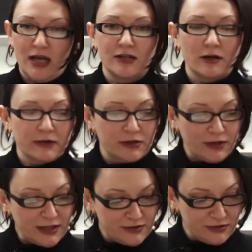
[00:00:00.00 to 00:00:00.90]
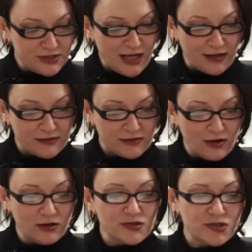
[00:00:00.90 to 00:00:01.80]
and our regret at their death
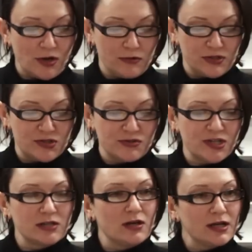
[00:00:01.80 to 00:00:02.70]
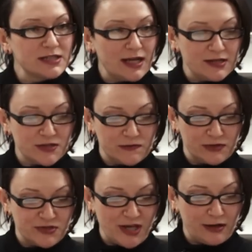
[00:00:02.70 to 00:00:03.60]
all show that choosing not to ask for
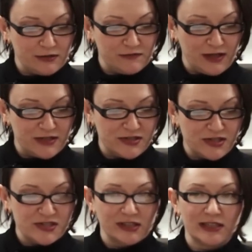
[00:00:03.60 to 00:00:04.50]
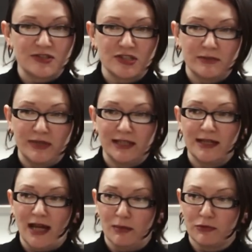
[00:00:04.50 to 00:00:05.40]
their sacrifice is a
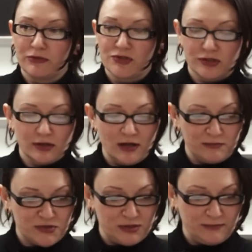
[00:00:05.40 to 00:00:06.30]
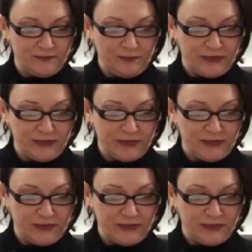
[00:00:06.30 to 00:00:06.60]
legitimately Aboriginal option.